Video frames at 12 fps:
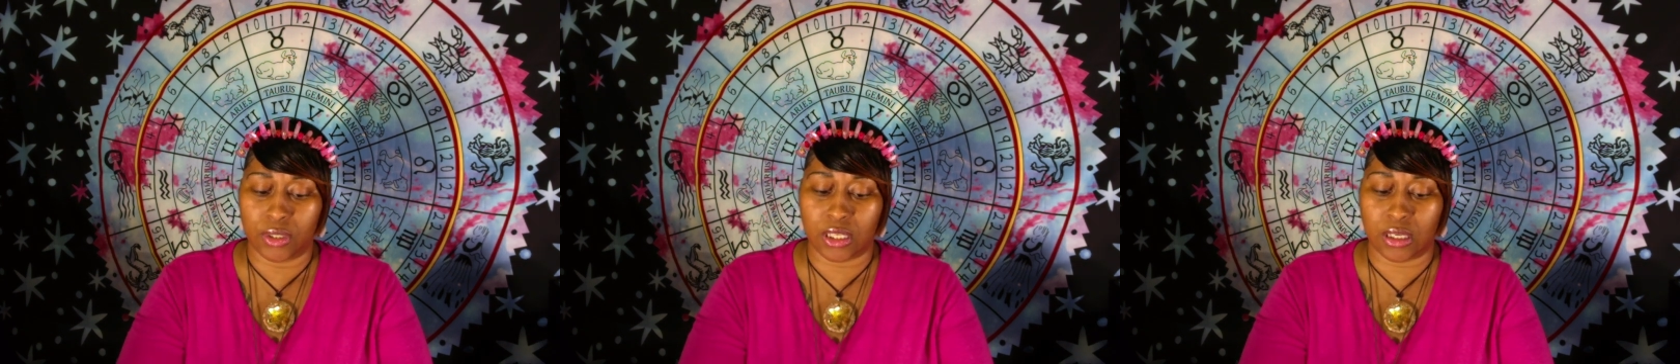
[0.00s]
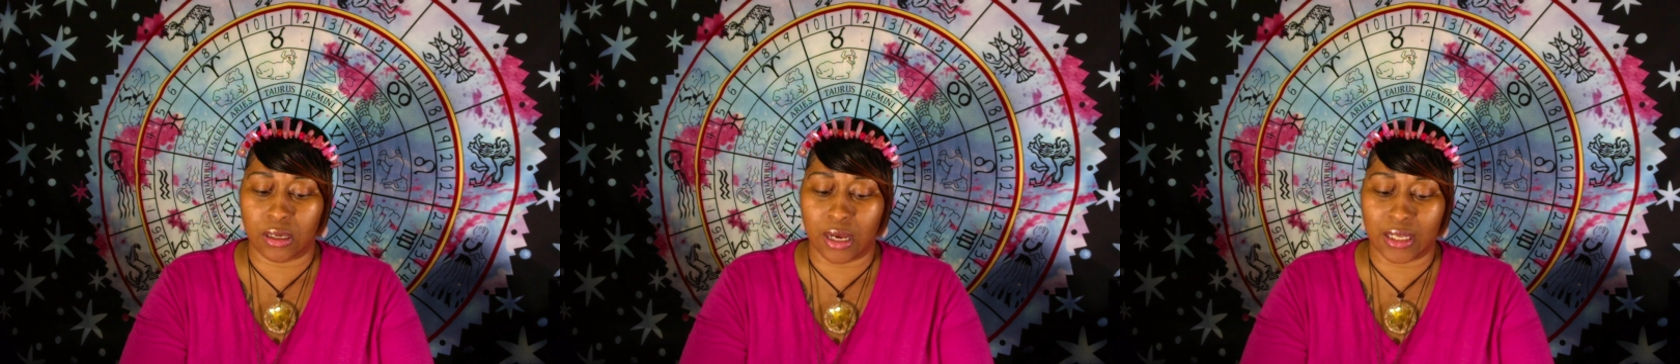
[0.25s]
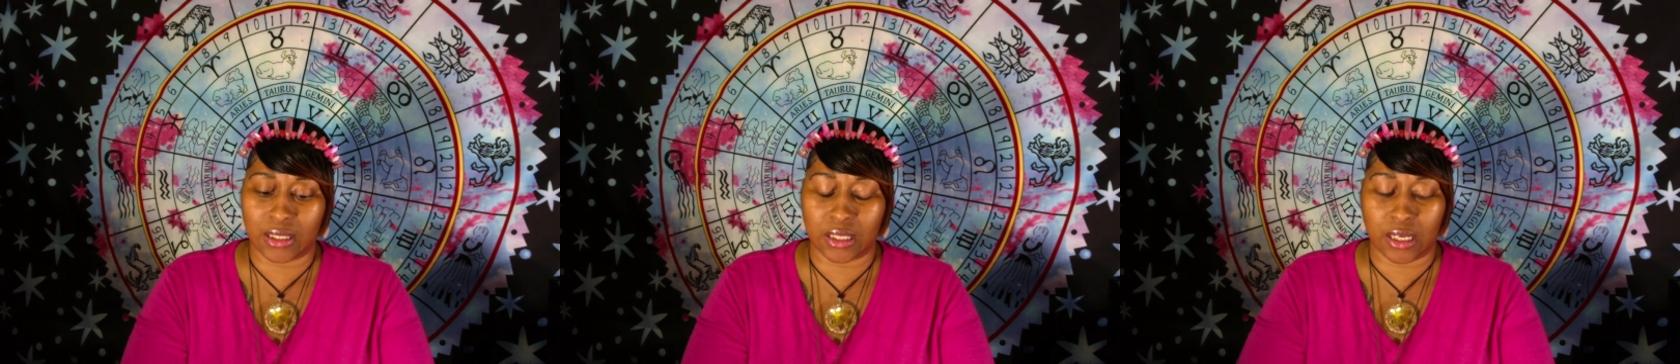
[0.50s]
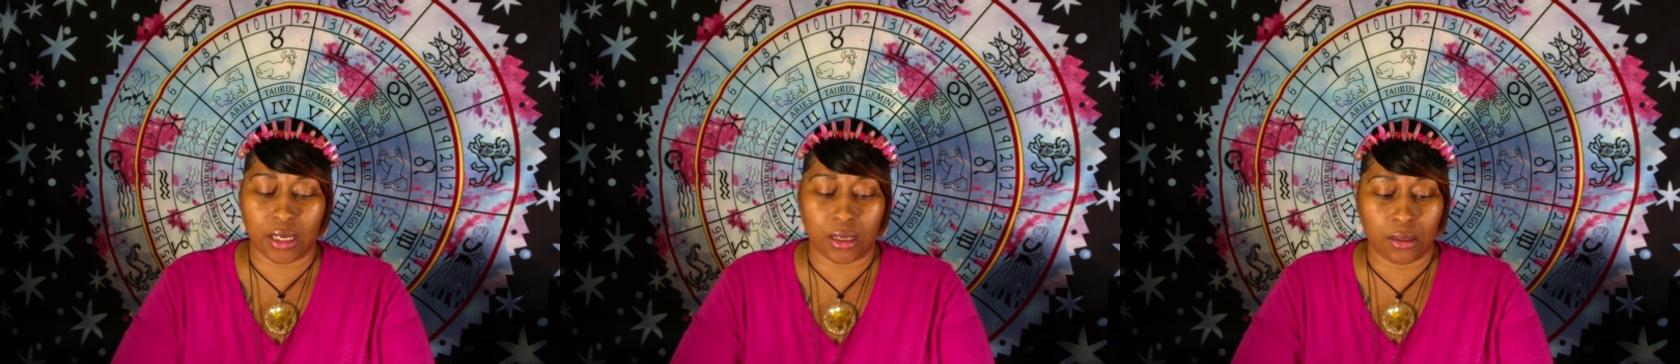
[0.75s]
See, I
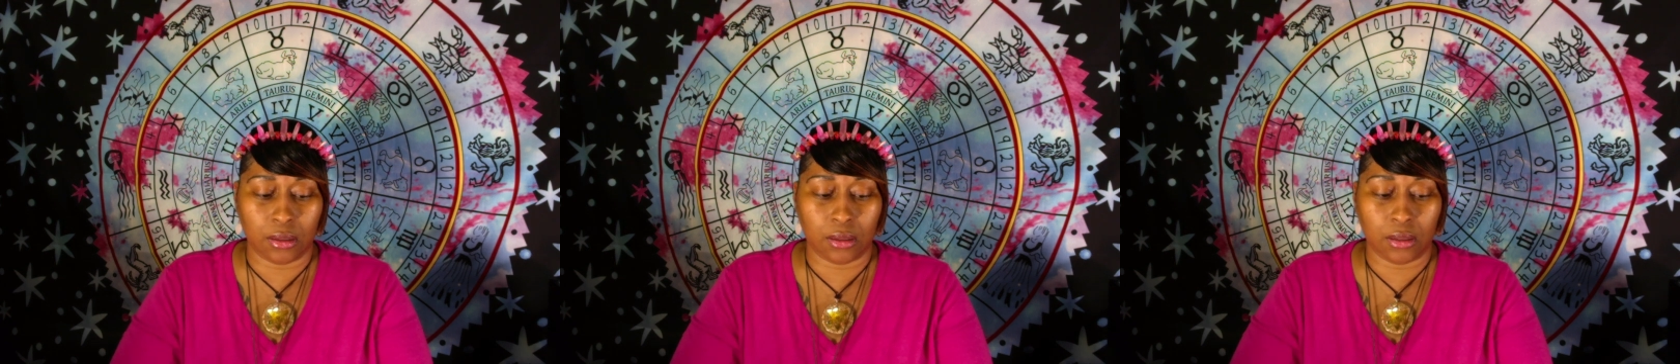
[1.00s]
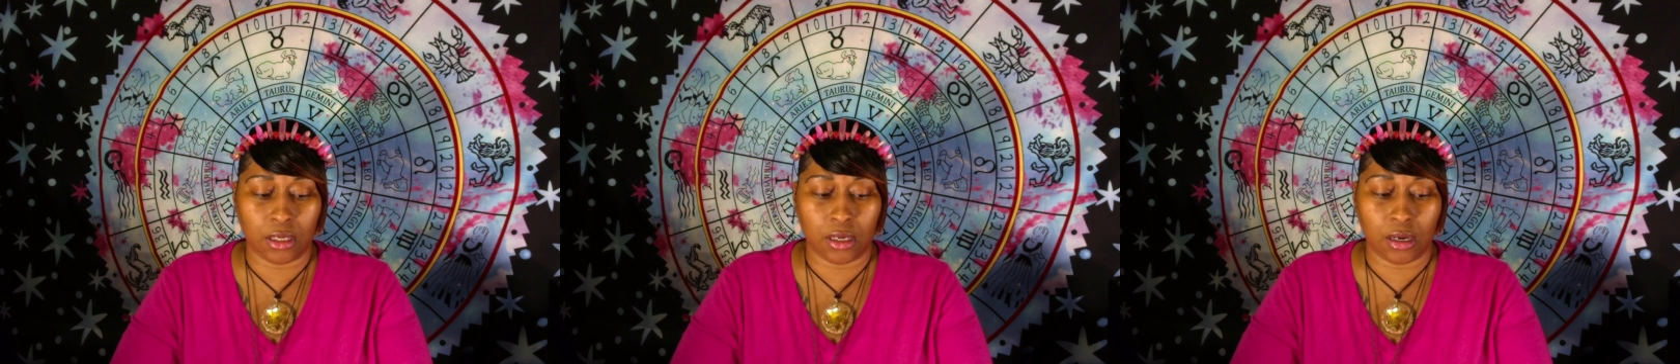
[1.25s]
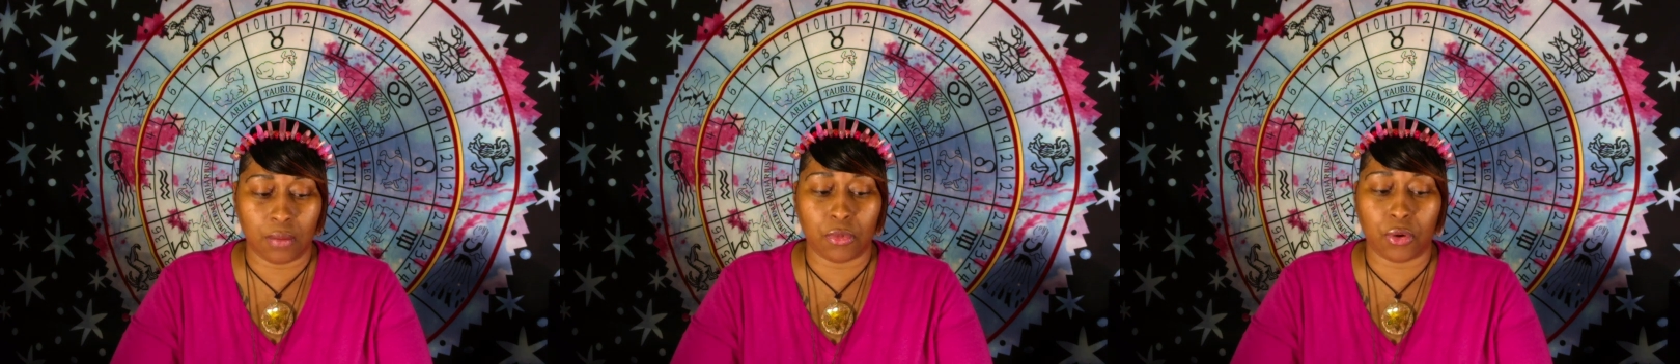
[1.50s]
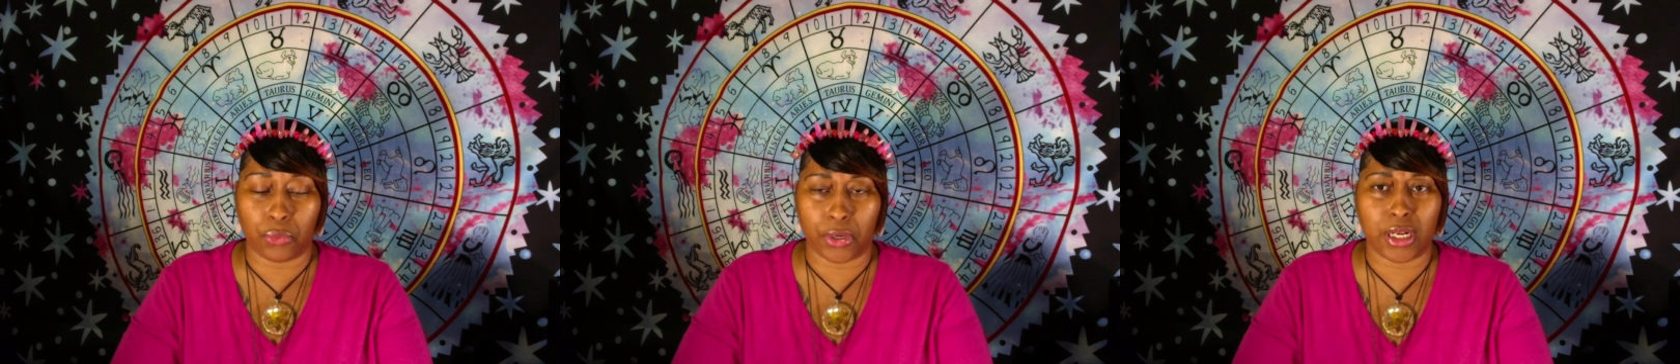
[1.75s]
said, yeah, I'm
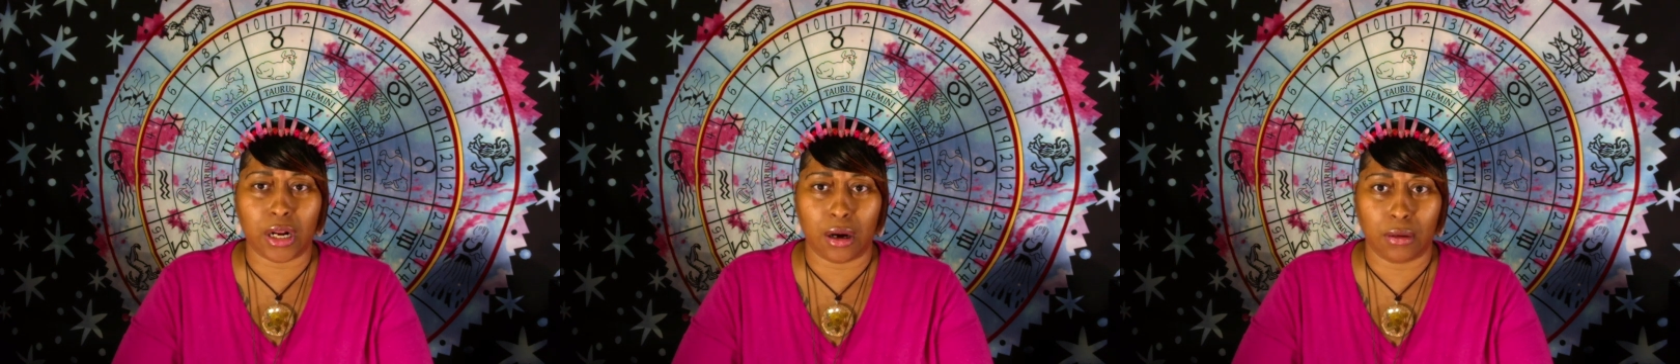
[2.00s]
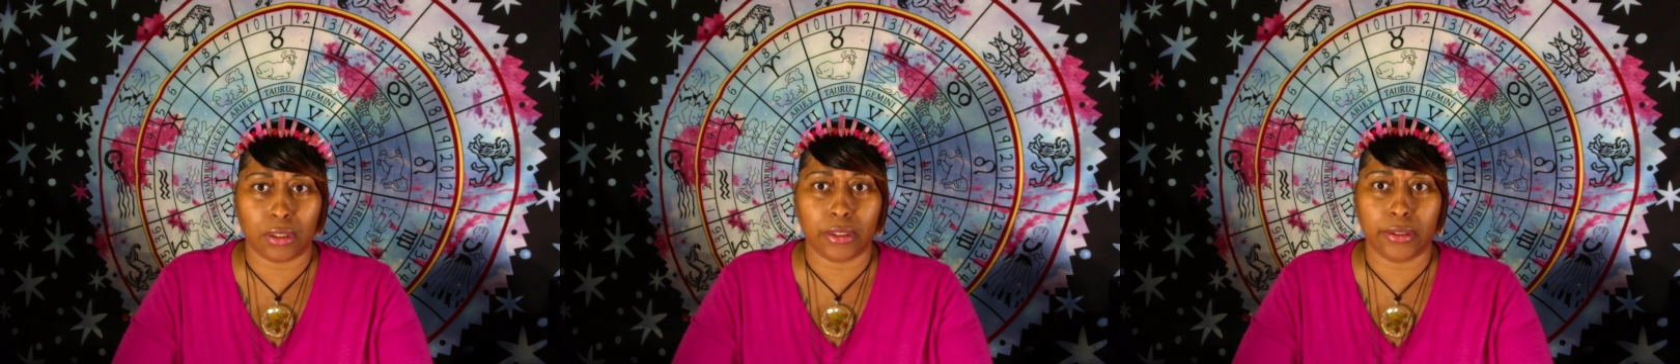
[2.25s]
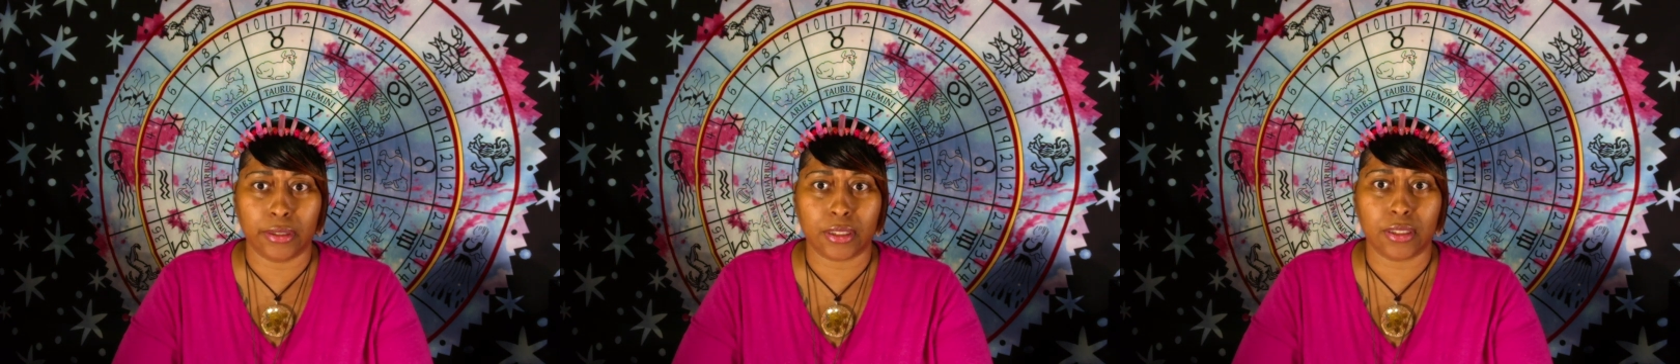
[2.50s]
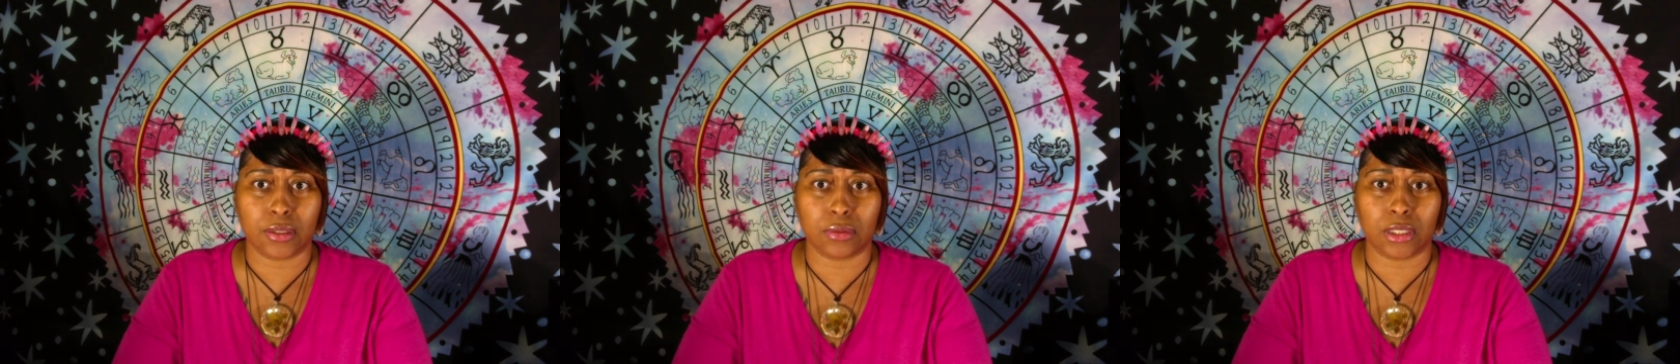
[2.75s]
going to read all this.
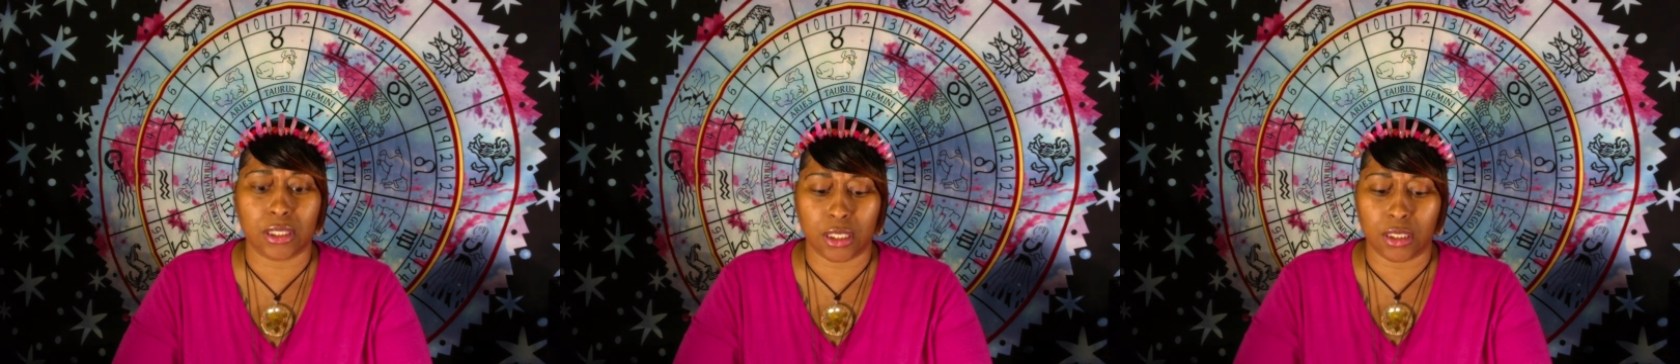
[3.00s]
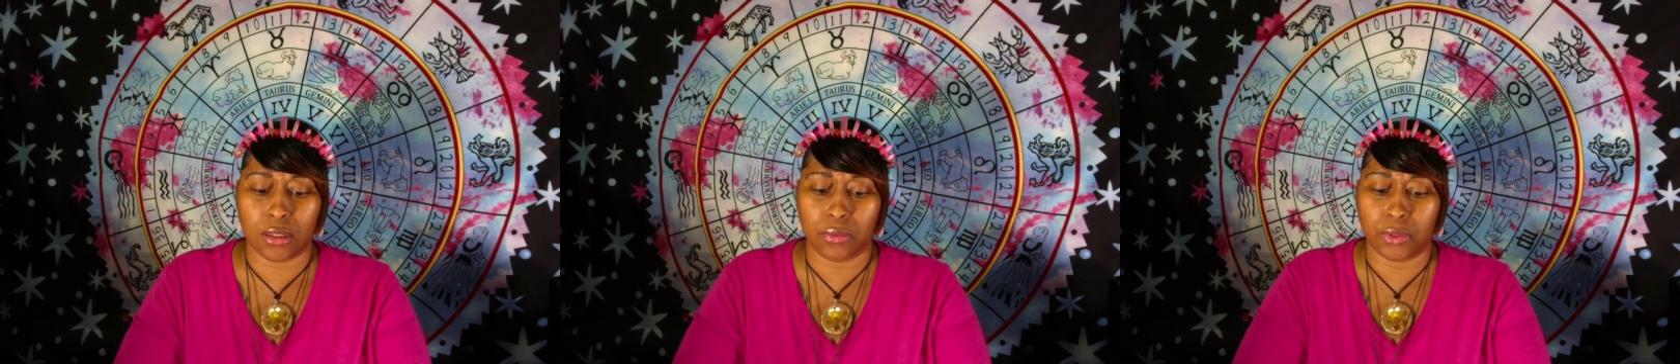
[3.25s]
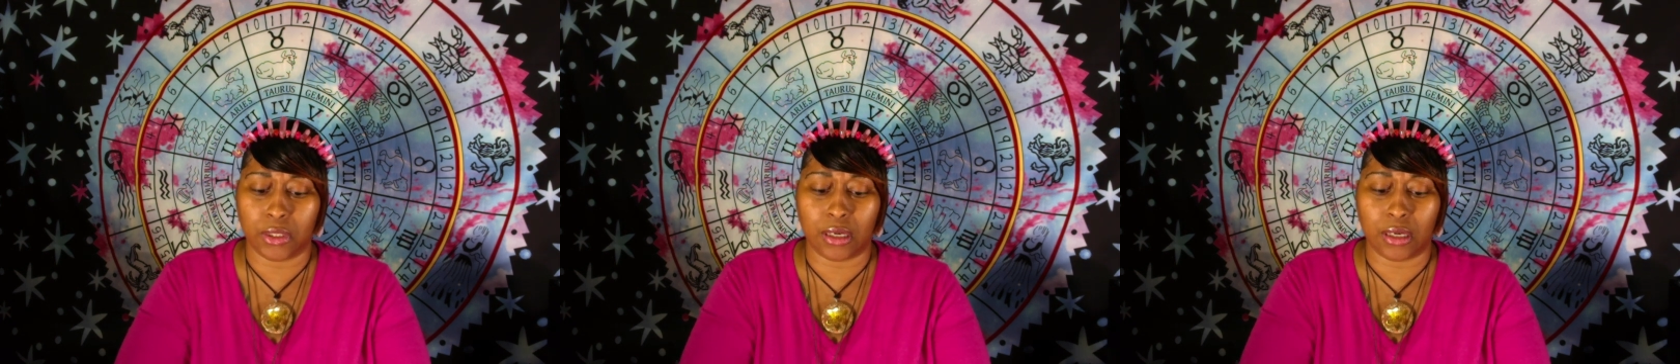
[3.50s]
This one is a good one.